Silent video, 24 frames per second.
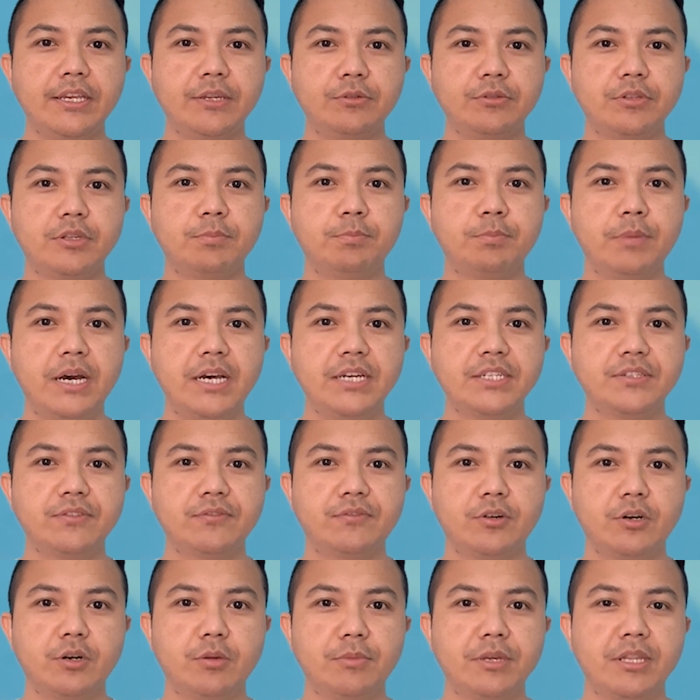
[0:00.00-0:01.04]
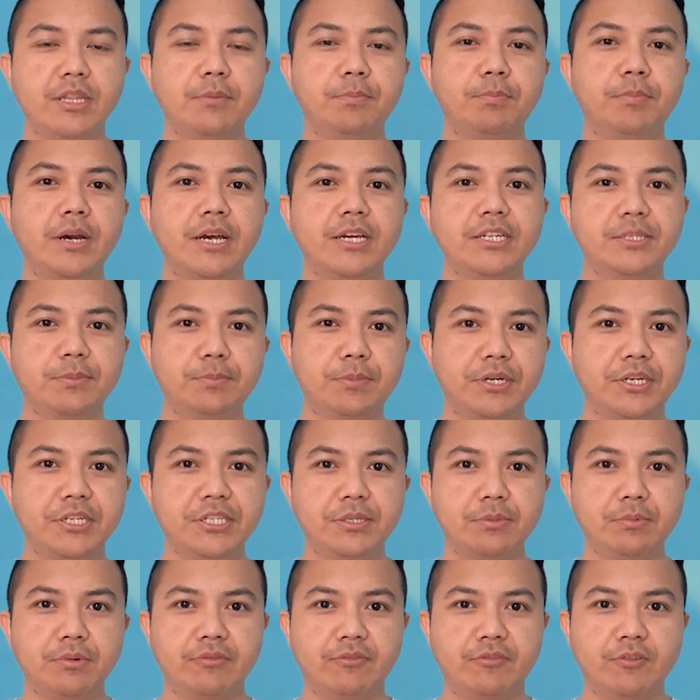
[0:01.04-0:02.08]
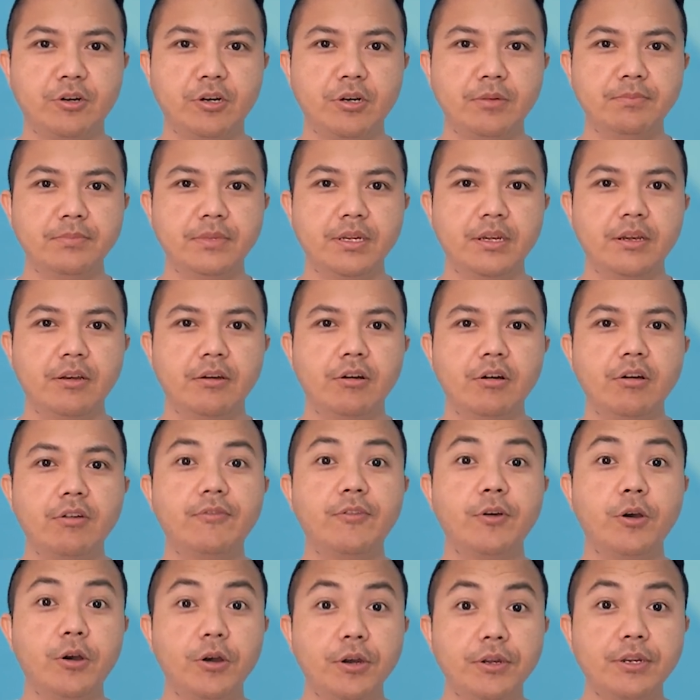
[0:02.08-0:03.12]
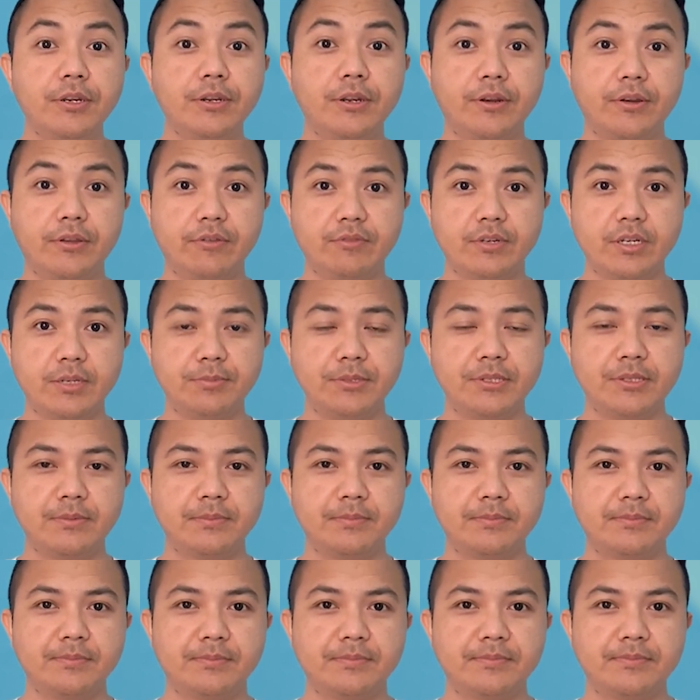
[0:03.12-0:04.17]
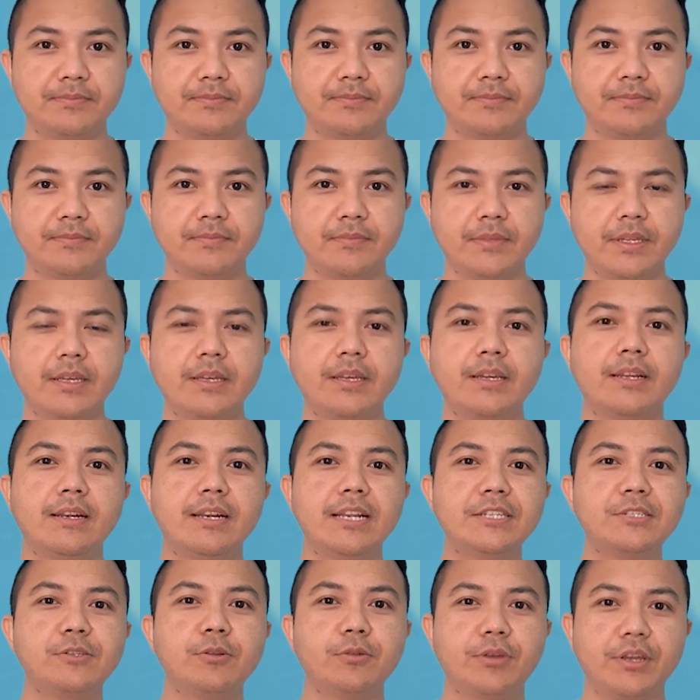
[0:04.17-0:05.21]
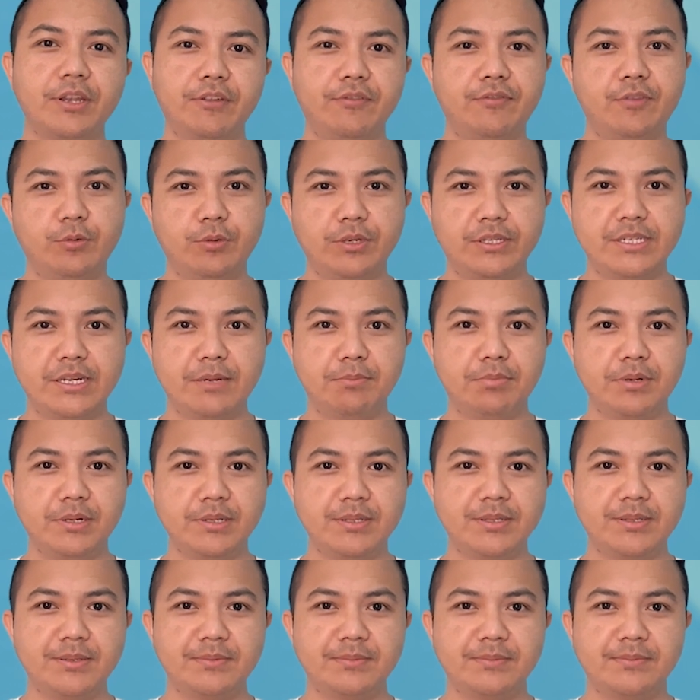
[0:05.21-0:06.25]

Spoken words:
to the past form and the past participle form of ordinary verbs. Let's look at a few examples.